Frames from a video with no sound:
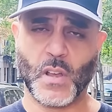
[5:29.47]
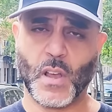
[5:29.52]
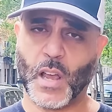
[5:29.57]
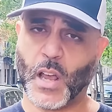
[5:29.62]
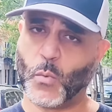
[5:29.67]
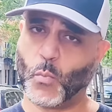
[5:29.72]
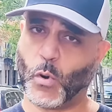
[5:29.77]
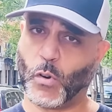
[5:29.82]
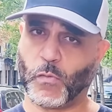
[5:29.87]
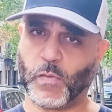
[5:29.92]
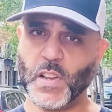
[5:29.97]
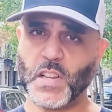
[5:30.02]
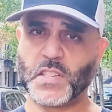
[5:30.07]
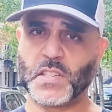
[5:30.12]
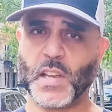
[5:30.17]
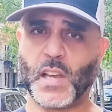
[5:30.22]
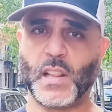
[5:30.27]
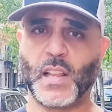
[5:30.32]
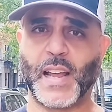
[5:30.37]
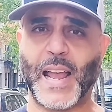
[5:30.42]
and were
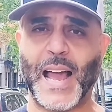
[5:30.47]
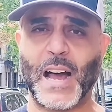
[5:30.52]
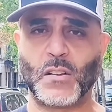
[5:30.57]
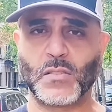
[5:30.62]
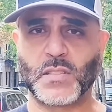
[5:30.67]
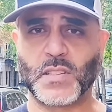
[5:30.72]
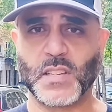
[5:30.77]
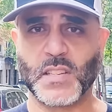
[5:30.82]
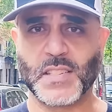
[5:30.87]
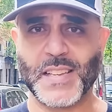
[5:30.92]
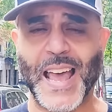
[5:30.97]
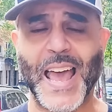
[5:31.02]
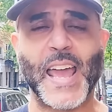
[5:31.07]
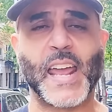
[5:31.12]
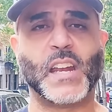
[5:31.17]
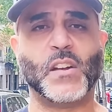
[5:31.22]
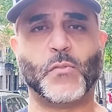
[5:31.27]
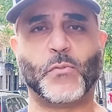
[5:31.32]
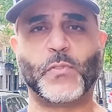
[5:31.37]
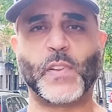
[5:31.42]
reselling ounces at
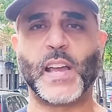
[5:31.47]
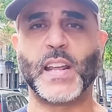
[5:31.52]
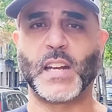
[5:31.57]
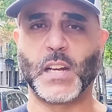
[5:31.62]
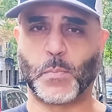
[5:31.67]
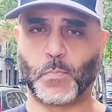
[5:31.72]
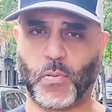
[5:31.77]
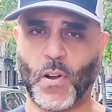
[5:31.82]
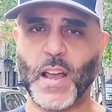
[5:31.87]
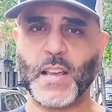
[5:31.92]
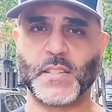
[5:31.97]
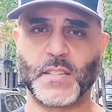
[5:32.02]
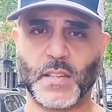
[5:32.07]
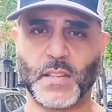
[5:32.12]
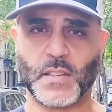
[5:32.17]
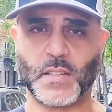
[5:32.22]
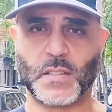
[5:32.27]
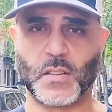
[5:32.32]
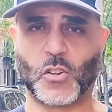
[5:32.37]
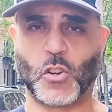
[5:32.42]
inflated
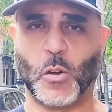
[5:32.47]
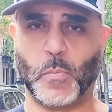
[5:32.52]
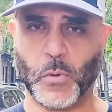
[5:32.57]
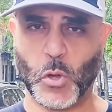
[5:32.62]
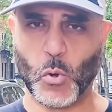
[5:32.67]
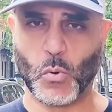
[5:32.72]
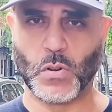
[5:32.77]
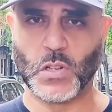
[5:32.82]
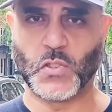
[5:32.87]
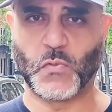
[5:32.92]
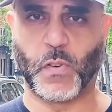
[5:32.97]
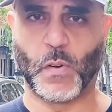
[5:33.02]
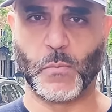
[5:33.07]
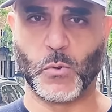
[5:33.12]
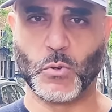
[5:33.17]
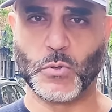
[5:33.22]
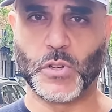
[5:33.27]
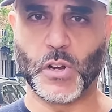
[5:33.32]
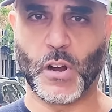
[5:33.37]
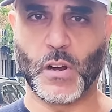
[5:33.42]
prices to commuters from
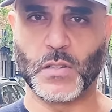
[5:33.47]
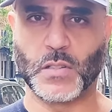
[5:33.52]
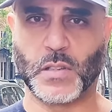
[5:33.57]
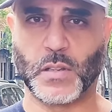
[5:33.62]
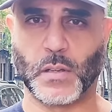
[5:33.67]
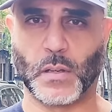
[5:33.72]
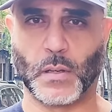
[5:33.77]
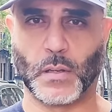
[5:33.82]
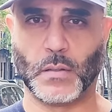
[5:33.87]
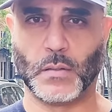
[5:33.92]
New Jersey.